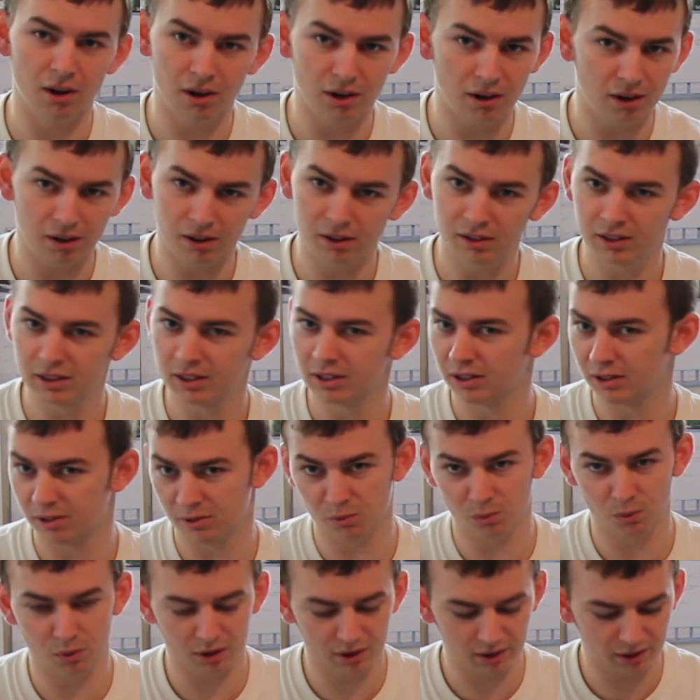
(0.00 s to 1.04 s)
all
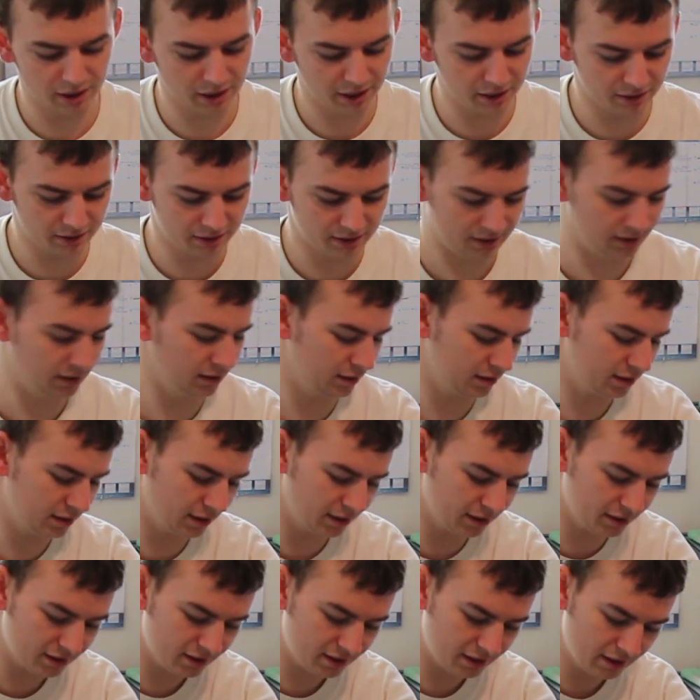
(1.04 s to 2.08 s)
in one line of
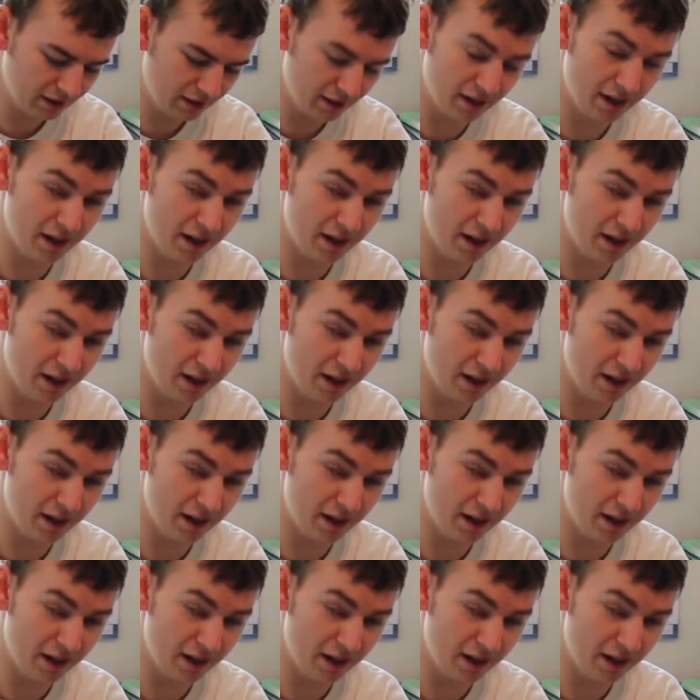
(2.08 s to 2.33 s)
CSS